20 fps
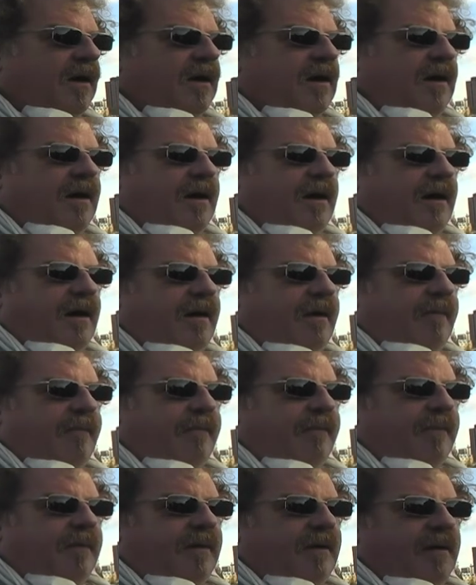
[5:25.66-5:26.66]

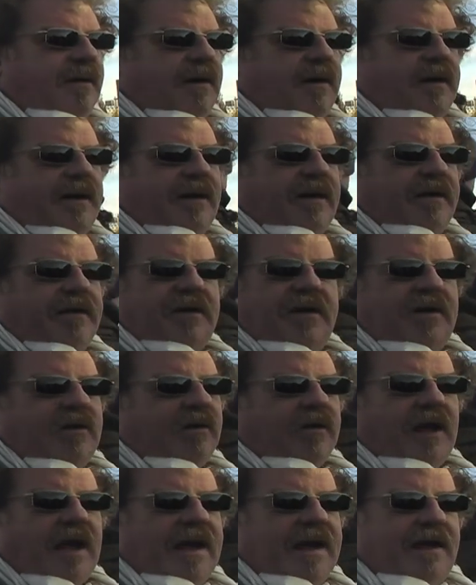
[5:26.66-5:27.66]
that
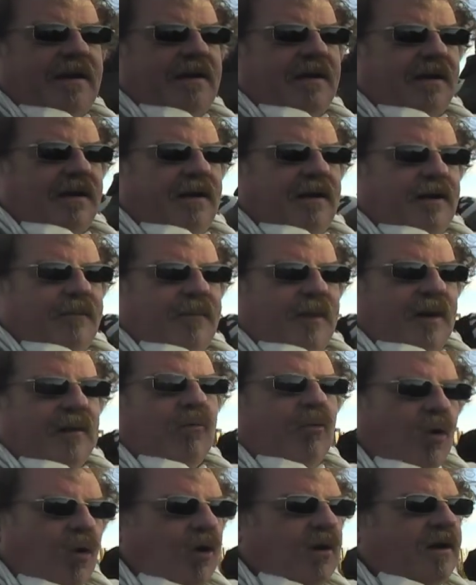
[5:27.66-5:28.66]
you like, but
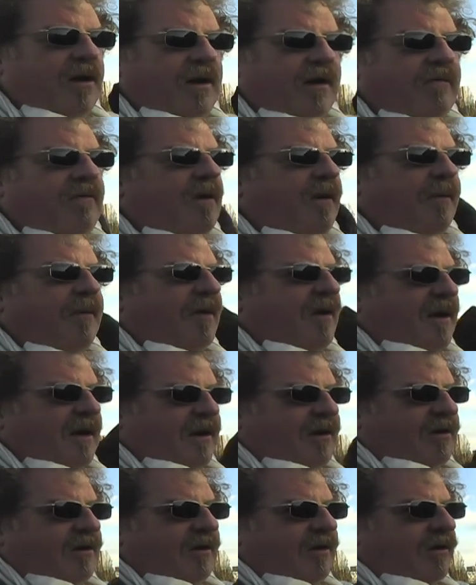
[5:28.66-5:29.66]
it won't give you a
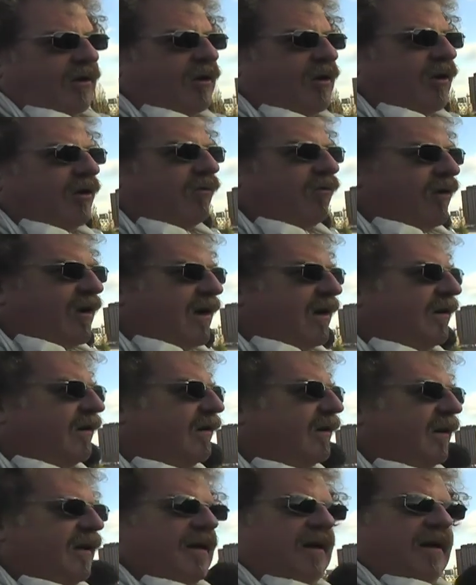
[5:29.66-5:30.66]
prediction. You can read
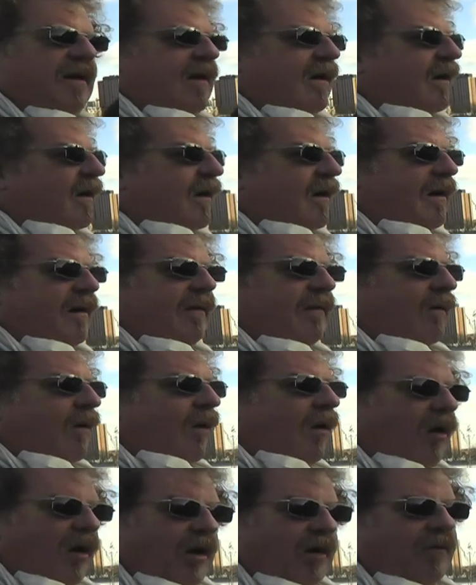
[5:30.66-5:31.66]

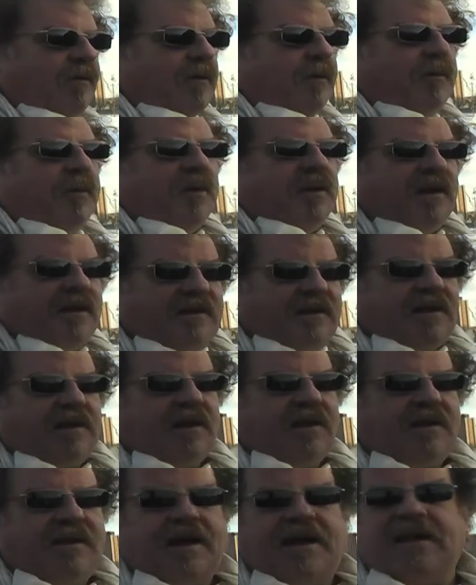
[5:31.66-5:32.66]
all of the
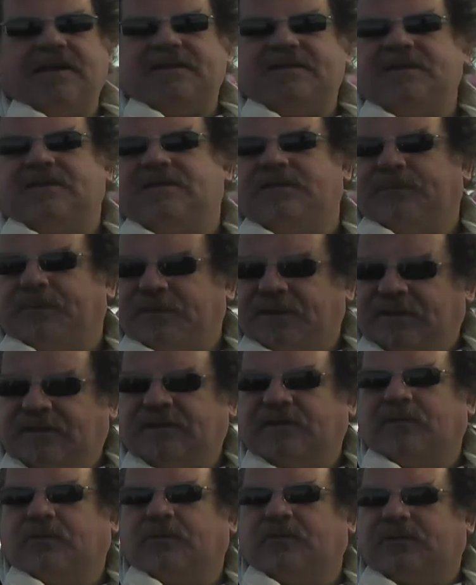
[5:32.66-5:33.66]
political analysis, the
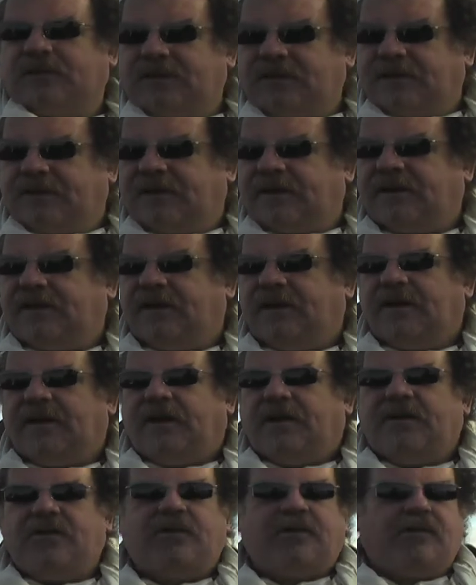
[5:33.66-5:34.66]
political theory,
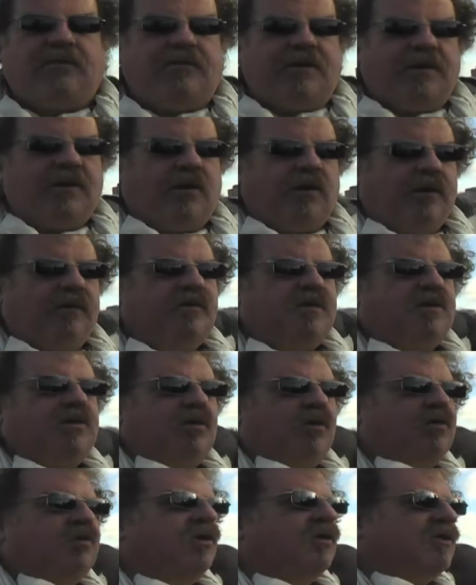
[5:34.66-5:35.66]
you can read all of the
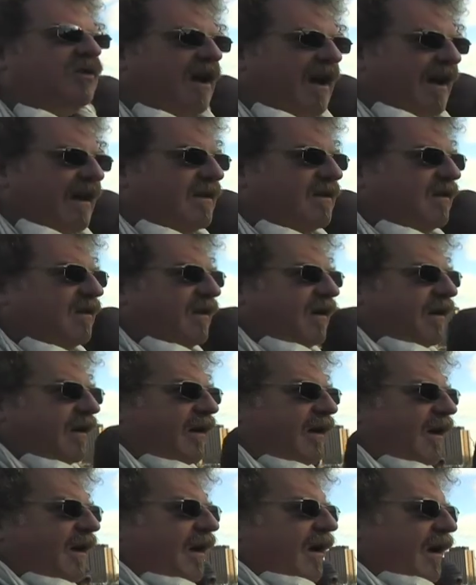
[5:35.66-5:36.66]
social science
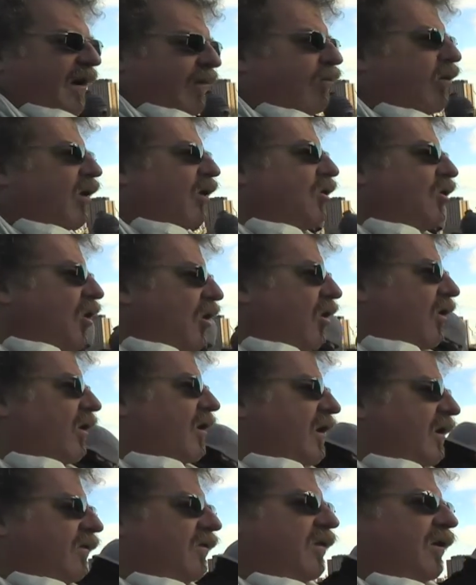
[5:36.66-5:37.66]
theory. It will not
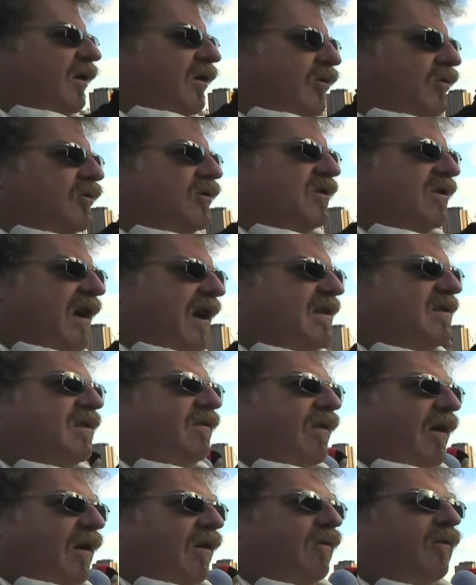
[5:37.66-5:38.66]
give you a good sense
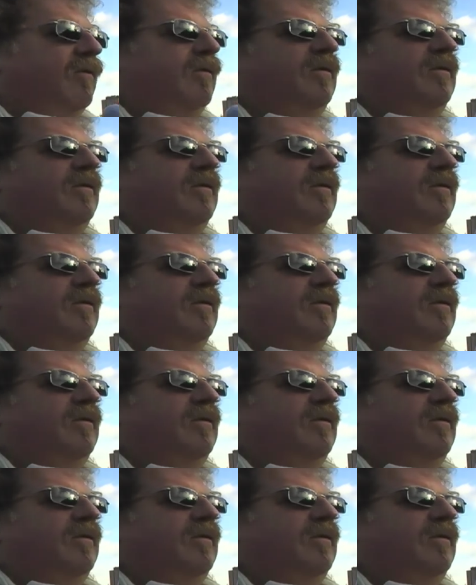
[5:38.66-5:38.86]
of how